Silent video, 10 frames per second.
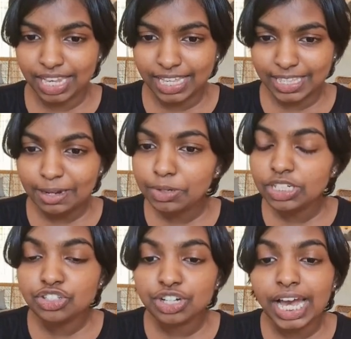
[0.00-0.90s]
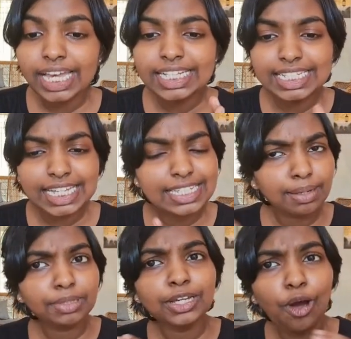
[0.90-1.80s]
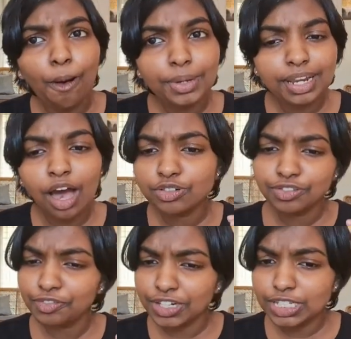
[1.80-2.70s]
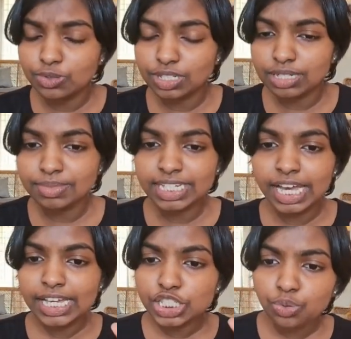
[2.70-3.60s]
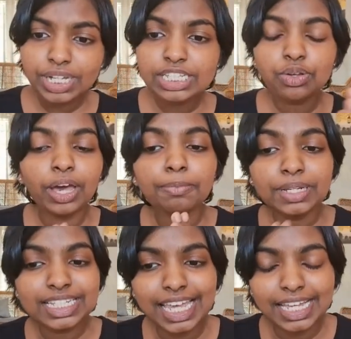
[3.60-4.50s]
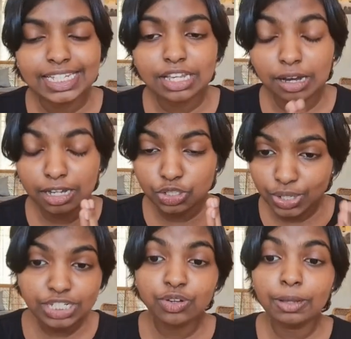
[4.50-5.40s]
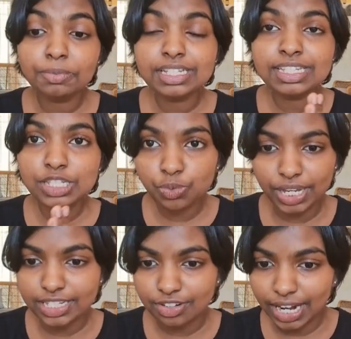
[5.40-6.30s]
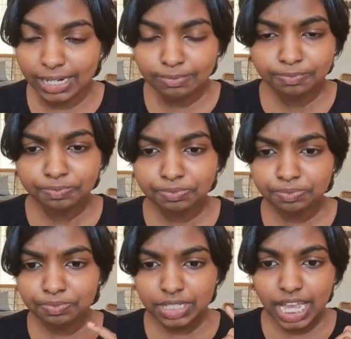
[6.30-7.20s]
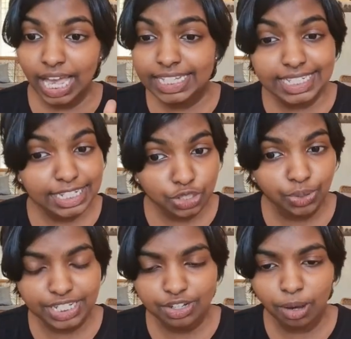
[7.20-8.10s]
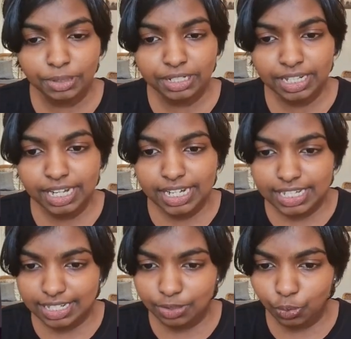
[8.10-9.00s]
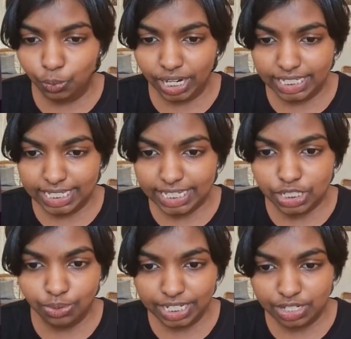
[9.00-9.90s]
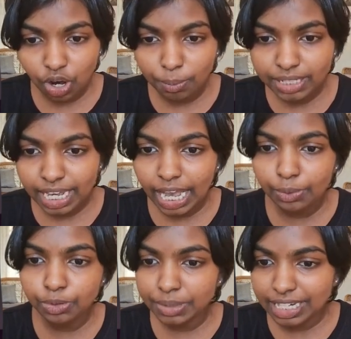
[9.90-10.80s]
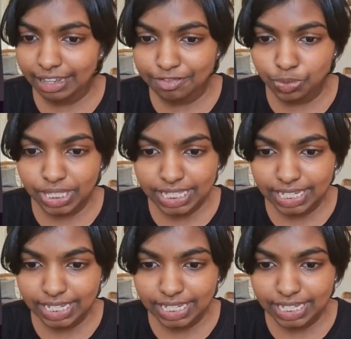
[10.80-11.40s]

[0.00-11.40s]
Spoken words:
Then I'm going to try and take something common out of the first two terms, 2x squared plus 2x, right? I can take 2x common. So when I take 2x common, I would be left with